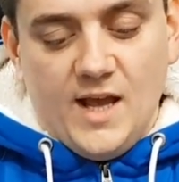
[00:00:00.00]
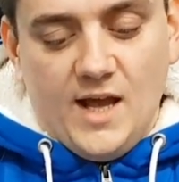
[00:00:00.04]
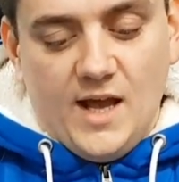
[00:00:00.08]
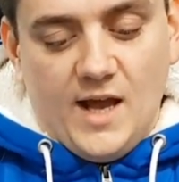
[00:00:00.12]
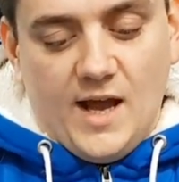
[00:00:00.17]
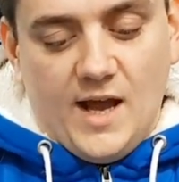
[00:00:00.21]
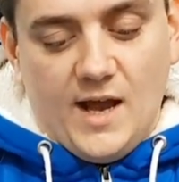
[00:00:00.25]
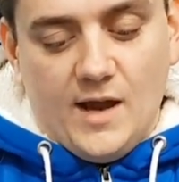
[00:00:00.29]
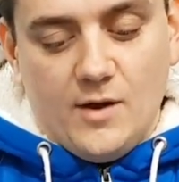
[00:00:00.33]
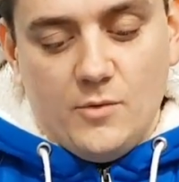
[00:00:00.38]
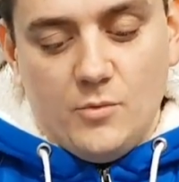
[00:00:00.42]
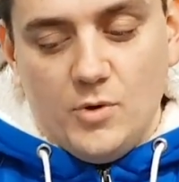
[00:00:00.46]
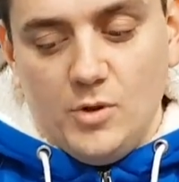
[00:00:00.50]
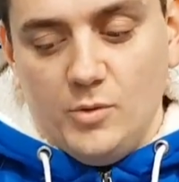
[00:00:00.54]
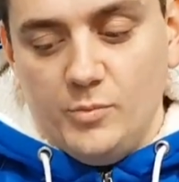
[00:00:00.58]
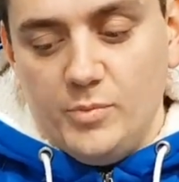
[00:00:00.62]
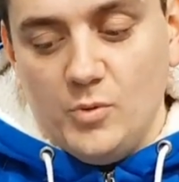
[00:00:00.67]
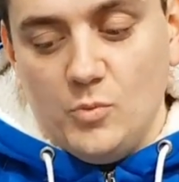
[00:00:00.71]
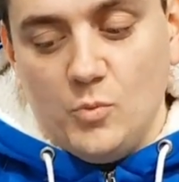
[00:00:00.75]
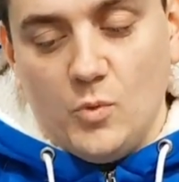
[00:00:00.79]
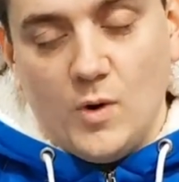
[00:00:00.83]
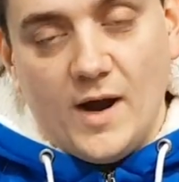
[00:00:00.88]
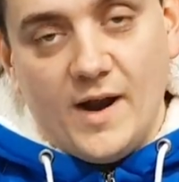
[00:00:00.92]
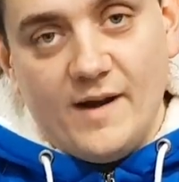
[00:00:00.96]
I will be
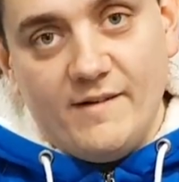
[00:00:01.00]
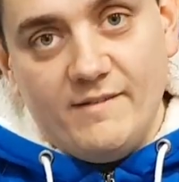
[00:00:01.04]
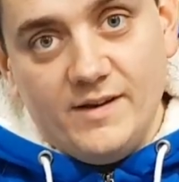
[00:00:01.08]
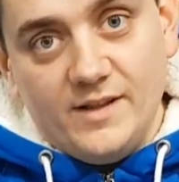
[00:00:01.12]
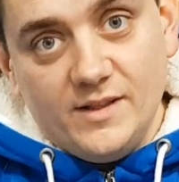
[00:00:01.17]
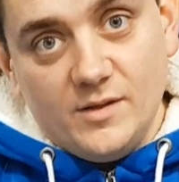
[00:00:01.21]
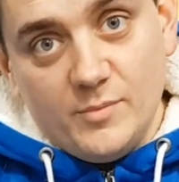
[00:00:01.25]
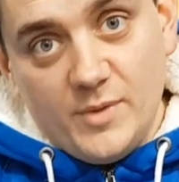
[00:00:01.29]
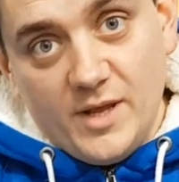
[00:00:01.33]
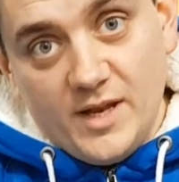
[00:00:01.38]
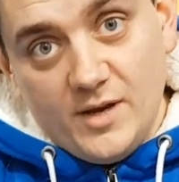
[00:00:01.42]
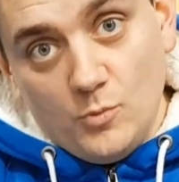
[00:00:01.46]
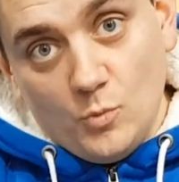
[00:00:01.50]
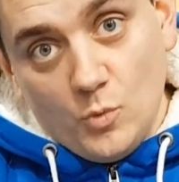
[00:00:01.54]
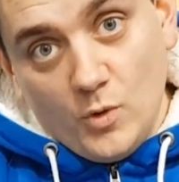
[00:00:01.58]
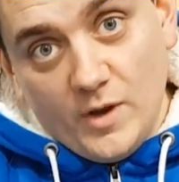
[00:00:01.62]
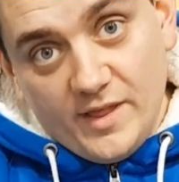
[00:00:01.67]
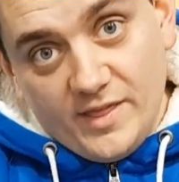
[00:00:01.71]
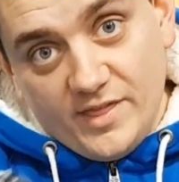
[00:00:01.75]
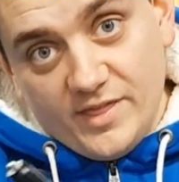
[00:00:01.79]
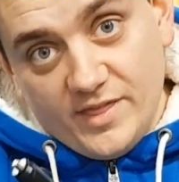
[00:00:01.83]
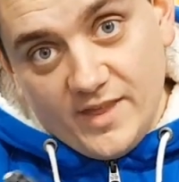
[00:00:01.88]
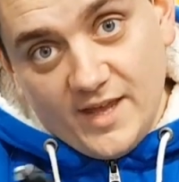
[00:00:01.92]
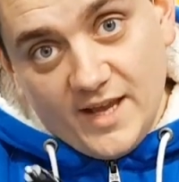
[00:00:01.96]
wiring them in
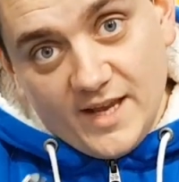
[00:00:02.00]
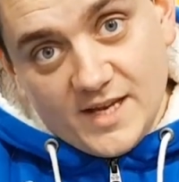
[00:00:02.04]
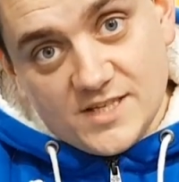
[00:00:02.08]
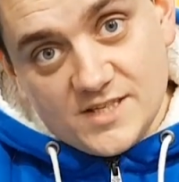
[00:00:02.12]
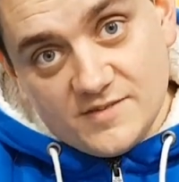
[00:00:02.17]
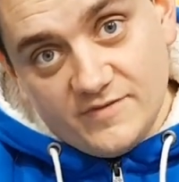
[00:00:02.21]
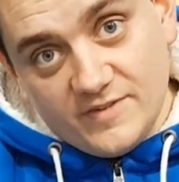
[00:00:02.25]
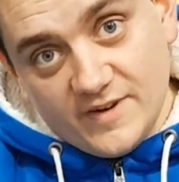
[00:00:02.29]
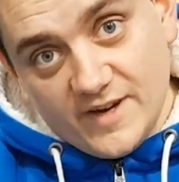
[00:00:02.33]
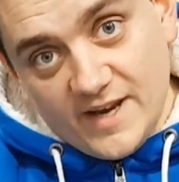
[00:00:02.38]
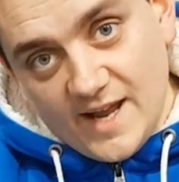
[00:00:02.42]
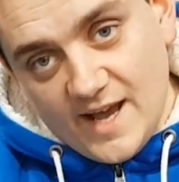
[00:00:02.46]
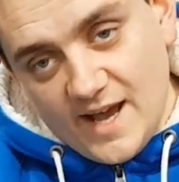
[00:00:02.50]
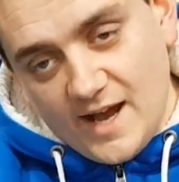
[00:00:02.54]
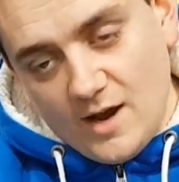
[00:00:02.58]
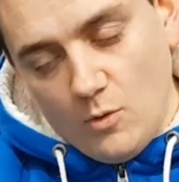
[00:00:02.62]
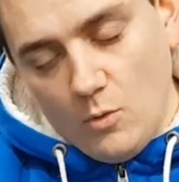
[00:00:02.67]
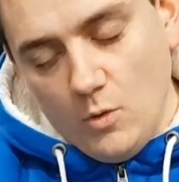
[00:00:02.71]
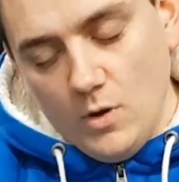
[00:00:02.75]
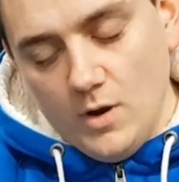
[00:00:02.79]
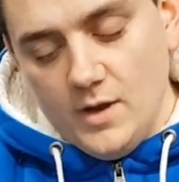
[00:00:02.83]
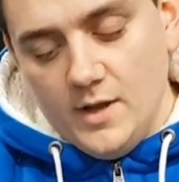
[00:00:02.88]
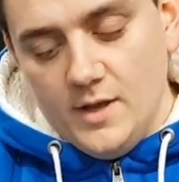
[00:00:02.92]
with this for now,